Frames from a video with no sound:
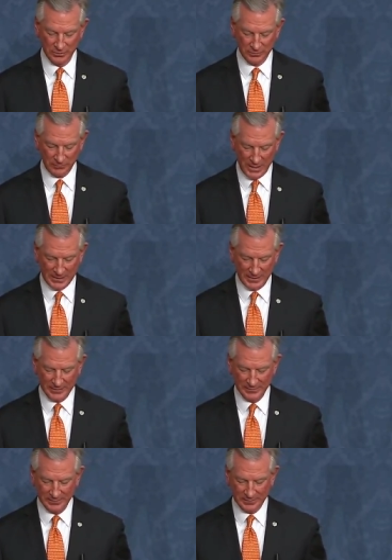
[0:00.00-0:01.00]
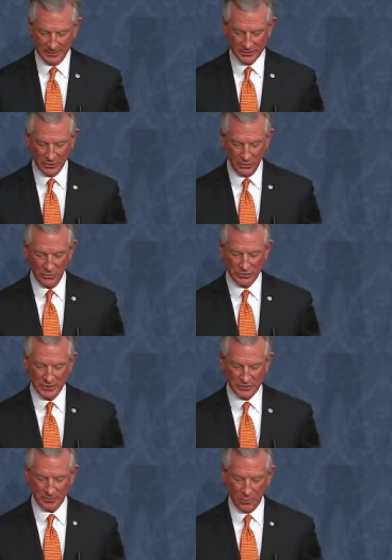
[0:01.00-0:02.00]
Frankly, it's a huge
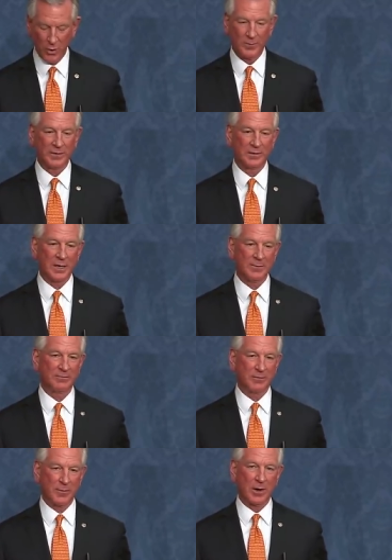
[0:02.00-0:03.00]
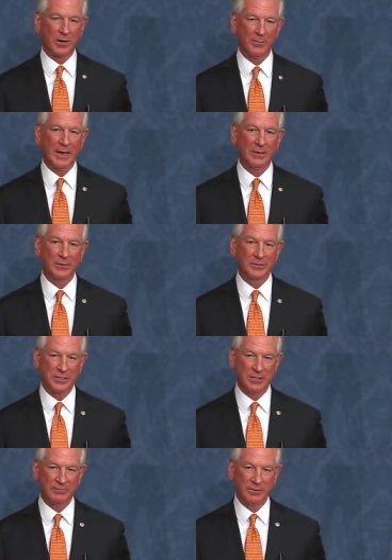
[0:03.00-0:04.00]
disappointment coming from our commander in
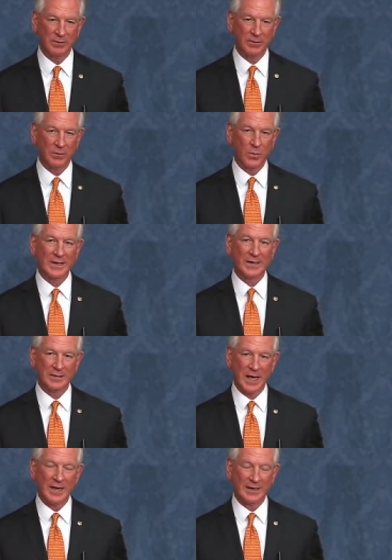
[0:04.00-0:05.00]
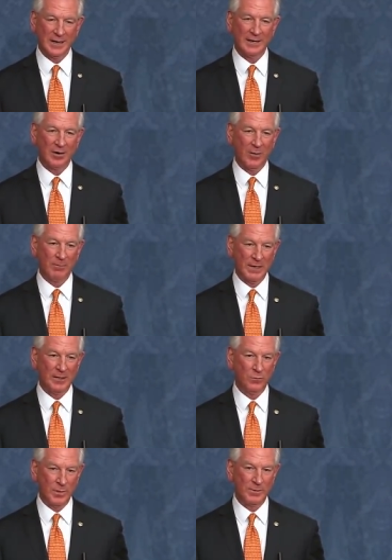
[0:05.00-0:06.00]
chief. We cannot let our men
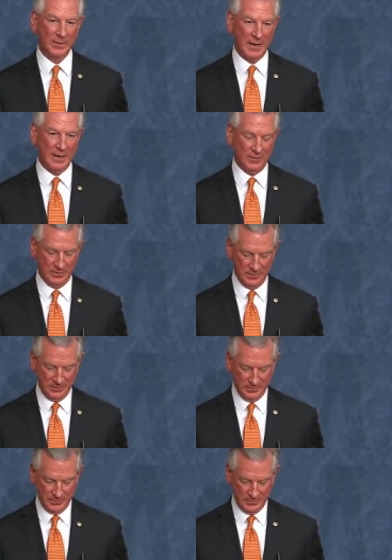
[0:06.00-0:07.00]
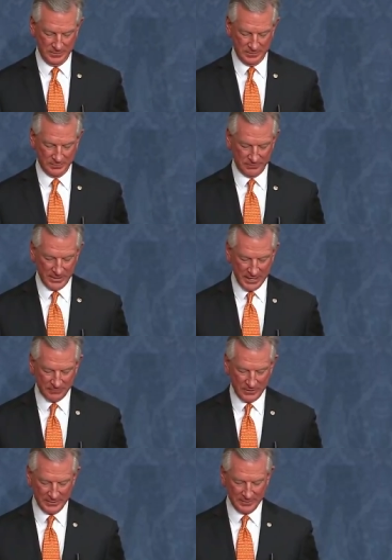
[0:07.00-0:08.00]
and women down.
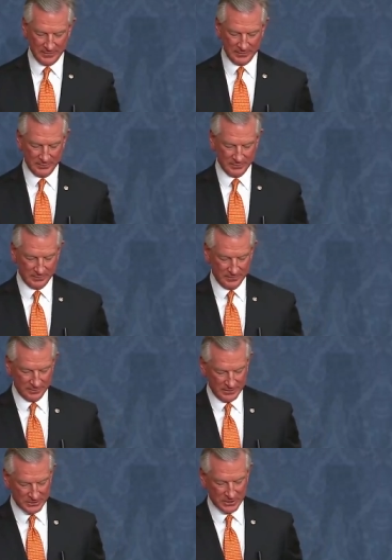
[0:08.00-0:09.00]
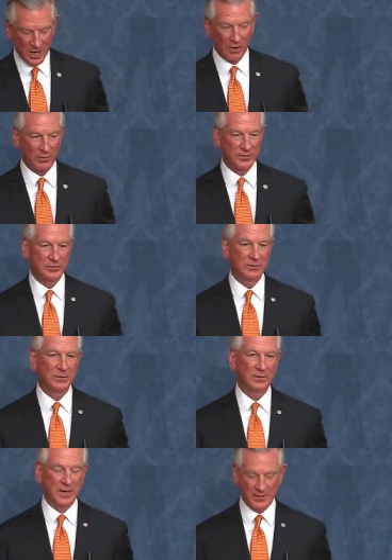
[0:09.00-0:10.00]
Thankfully, it's Congress,
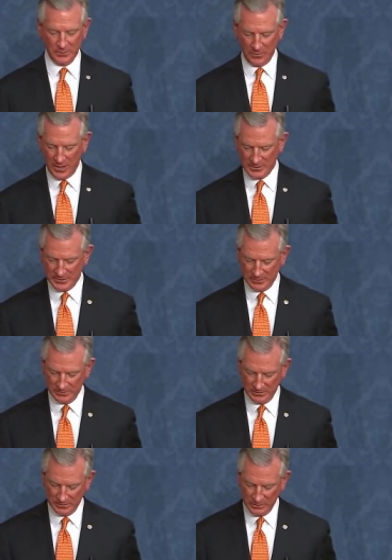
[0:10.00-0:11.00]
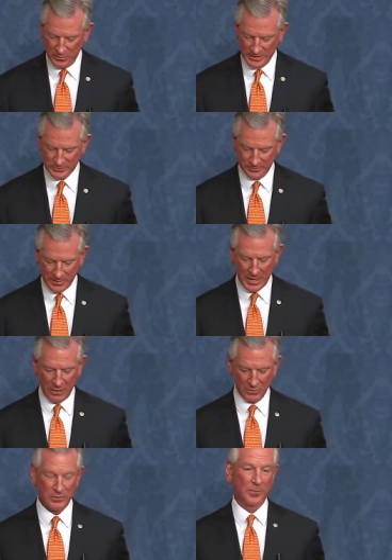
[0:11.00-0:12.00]
not the president, who has the
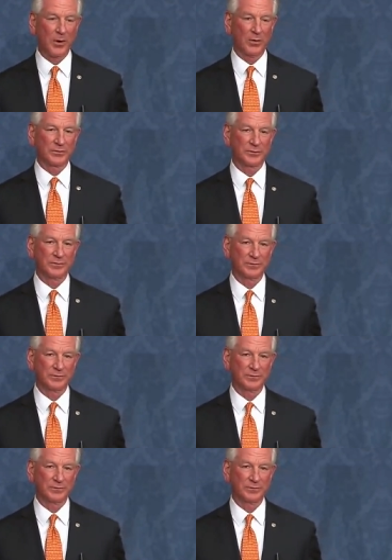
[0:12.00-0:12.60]
power of the purse.